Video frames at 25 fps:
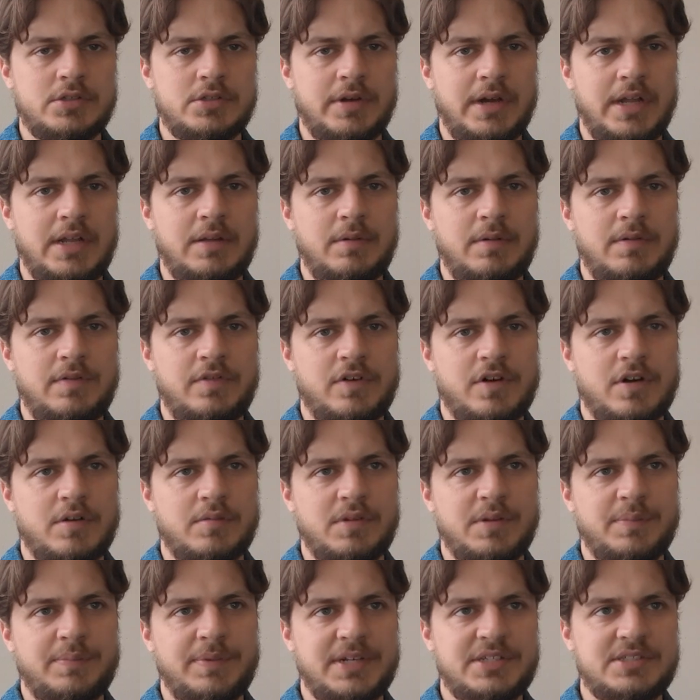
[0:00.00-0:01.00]
So Animal
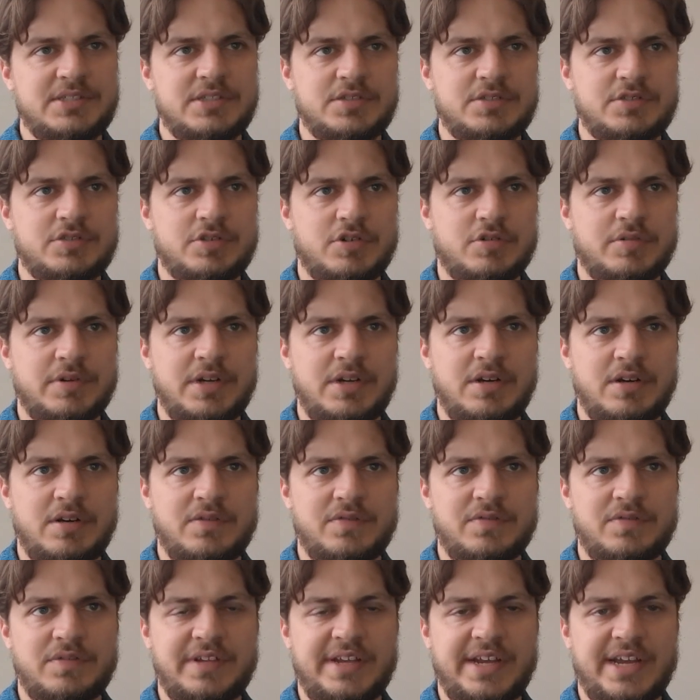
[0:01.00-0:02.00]
Farm depicts the story
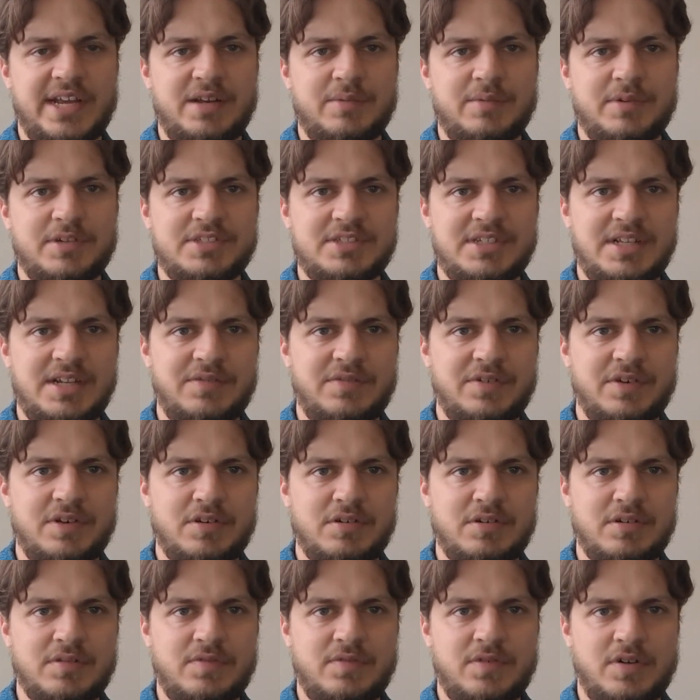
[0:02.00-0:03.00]
of the animals living
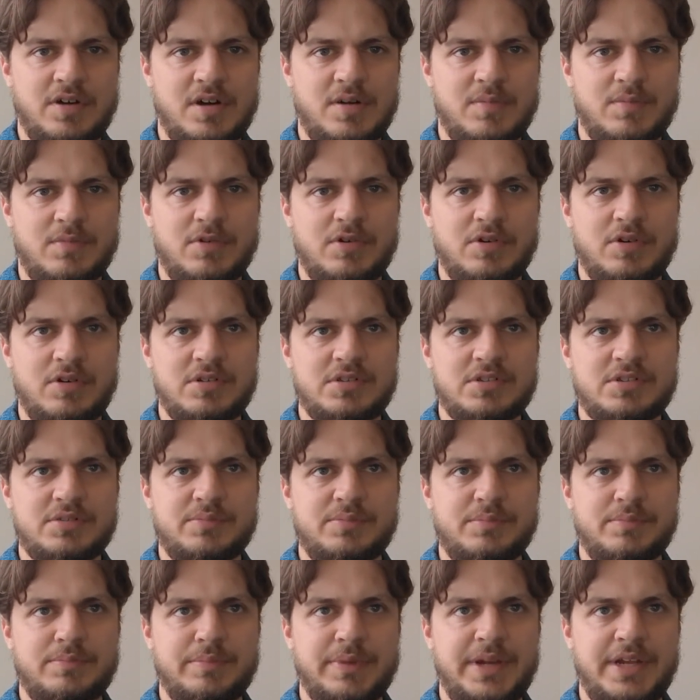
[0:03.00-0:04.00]
on a farm
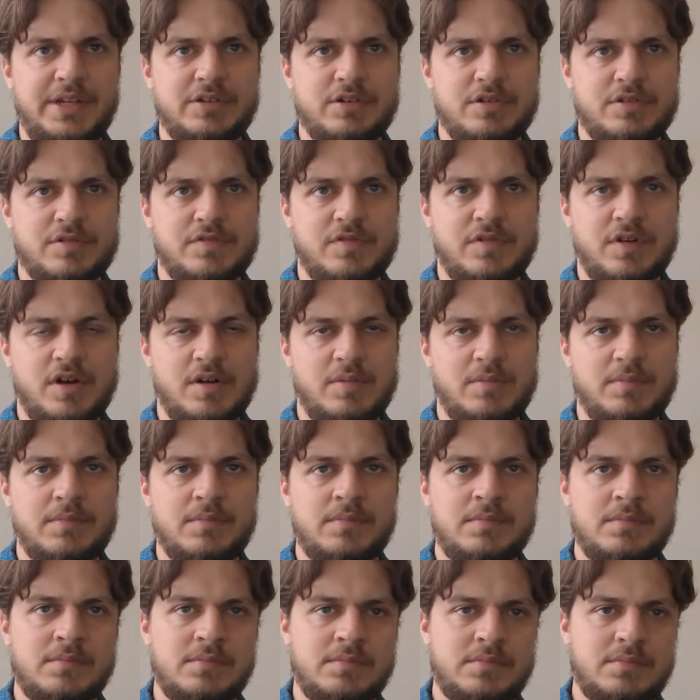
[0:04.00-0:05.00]
called Manor Farm.
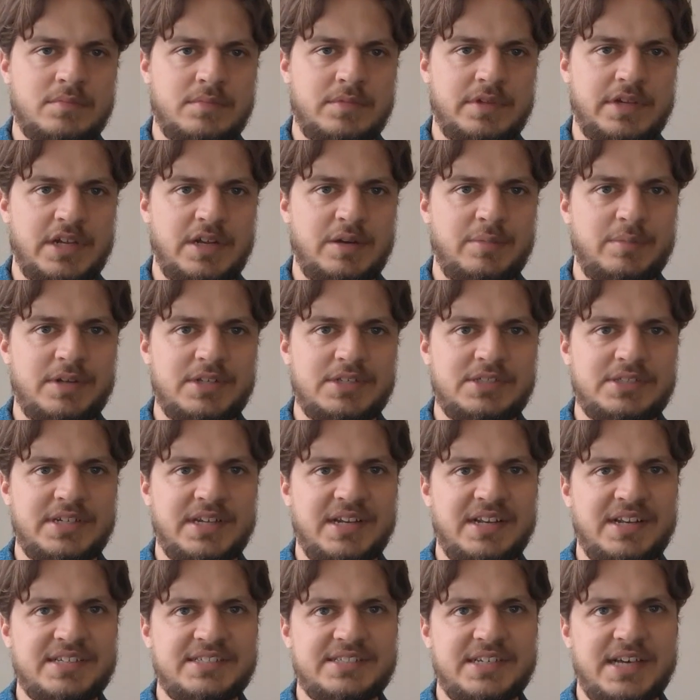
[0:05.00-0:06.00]
The animals,
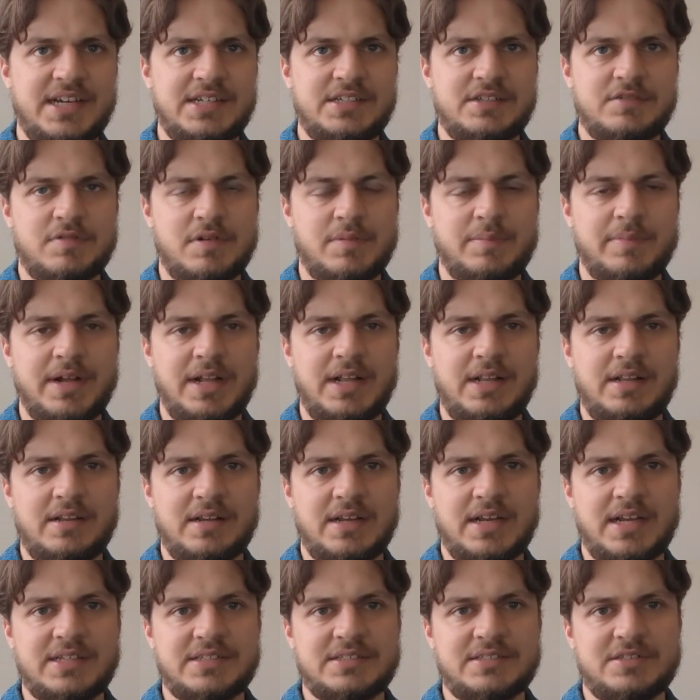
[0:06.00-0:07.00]
they decide to rebel
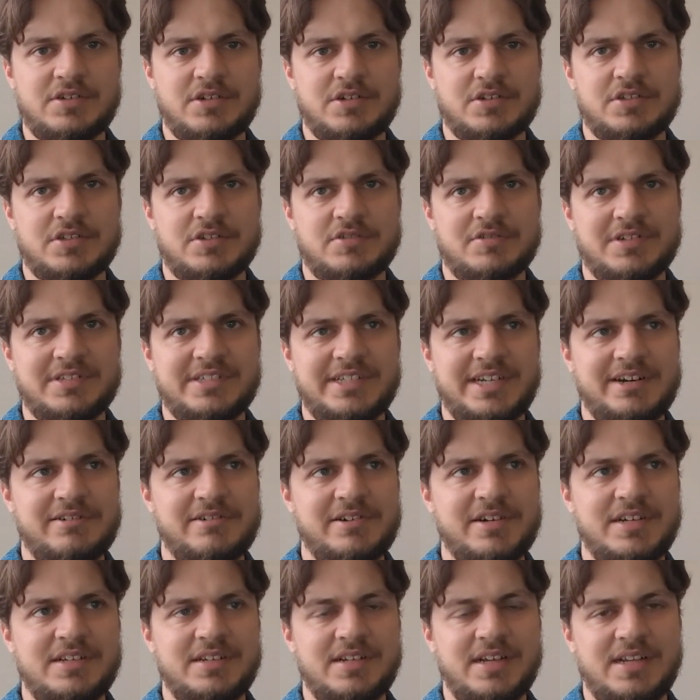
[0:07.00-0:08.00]
against the
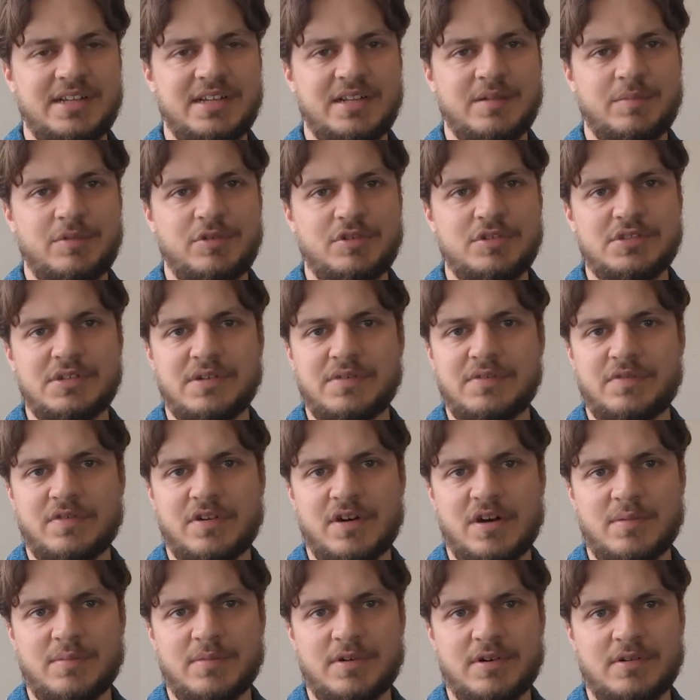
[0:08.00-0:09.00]
authoritarian and abusive
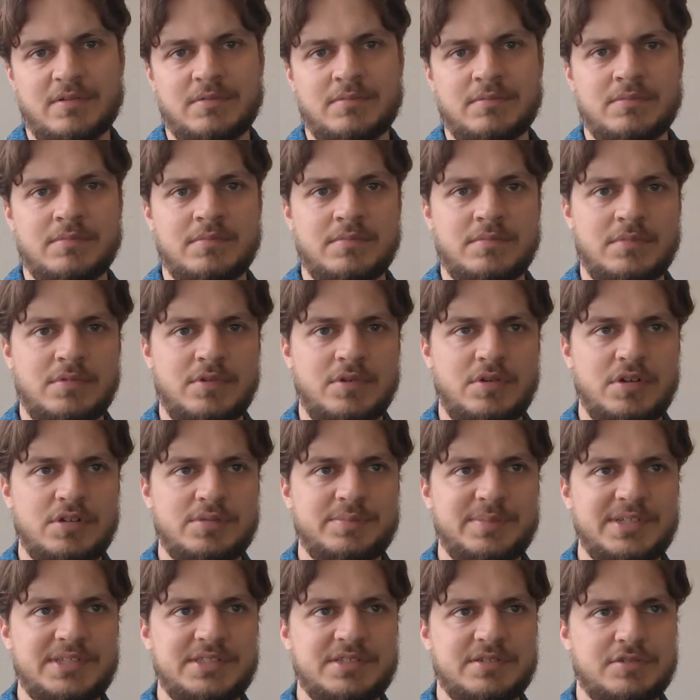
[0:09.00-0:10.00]
farmer
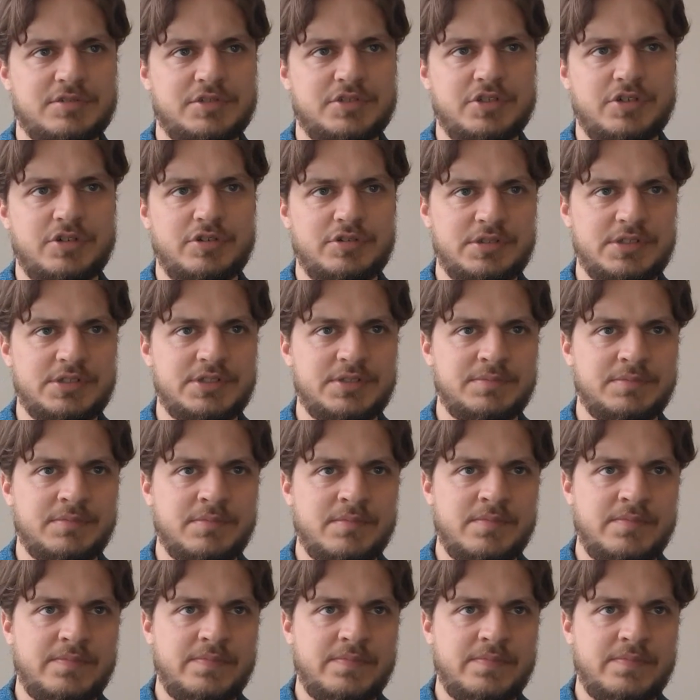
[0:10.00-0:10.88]
called Mr. Jones.